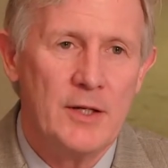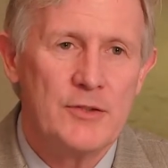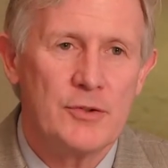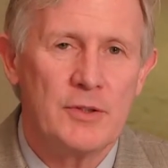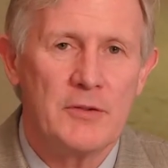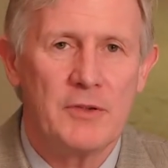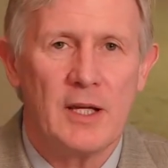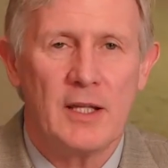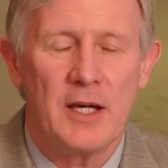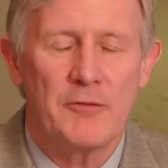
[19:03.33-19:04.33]
So in
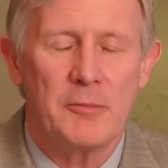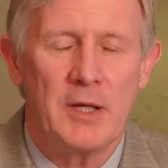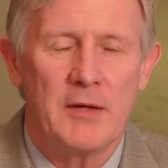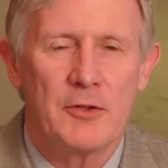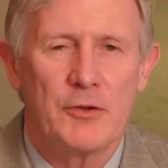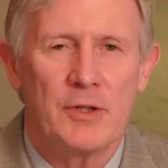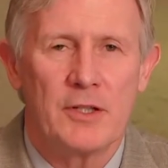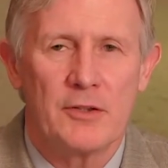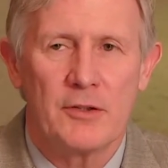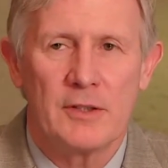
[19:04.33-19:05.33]
everyday life, we may have a
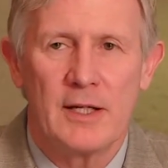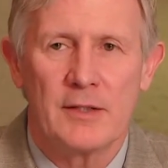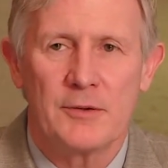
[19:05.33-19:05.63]
crink in our neck